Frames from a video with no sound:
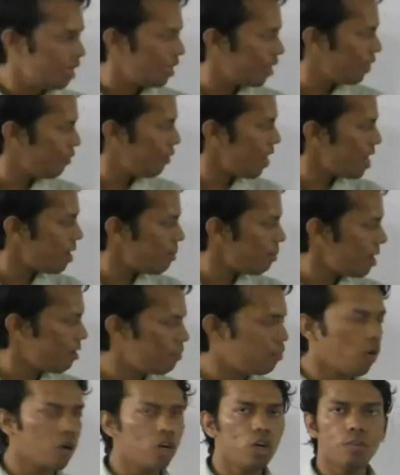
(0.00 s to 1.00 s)
divided by
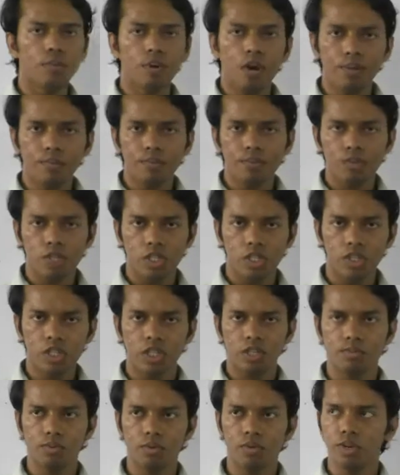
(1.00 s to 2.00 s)
volume of
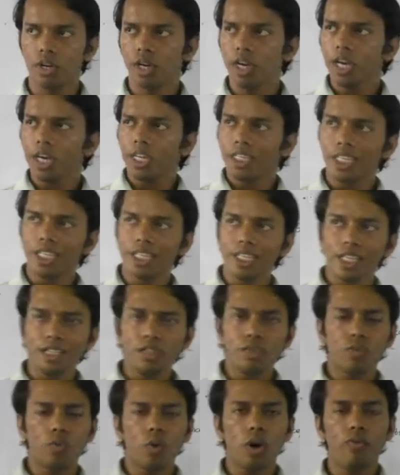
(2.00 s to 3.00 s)
CCl4. Thing
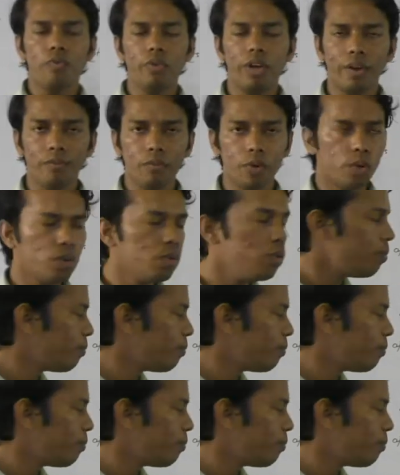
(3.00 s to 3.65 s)
is, what we have to do,